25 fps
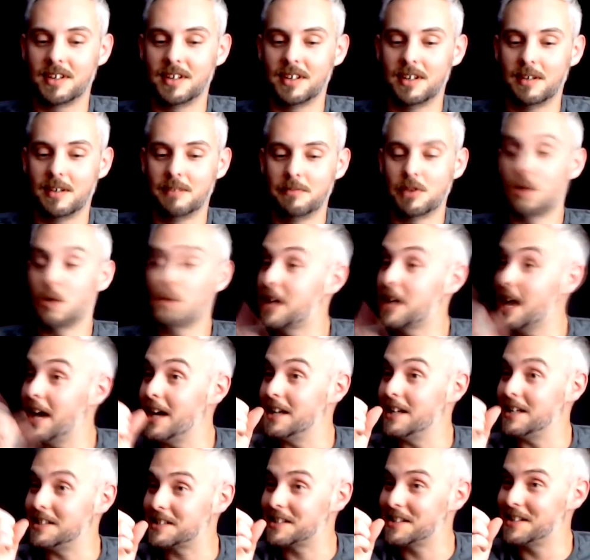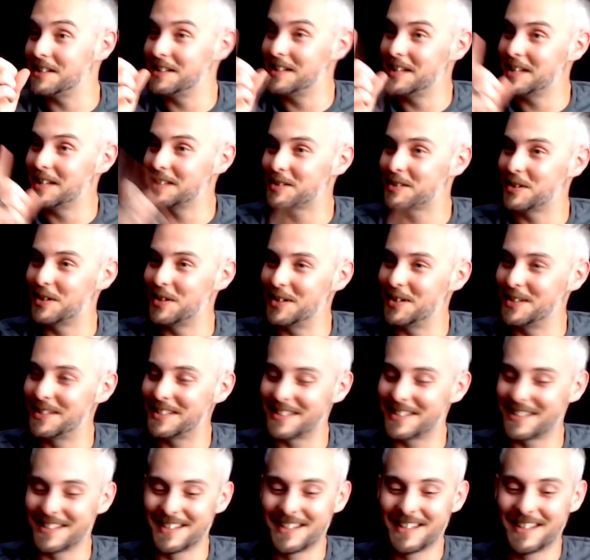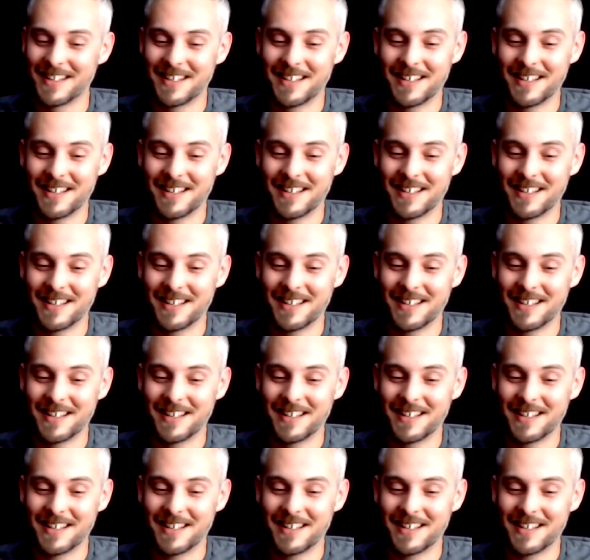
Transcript: No K's. That's good.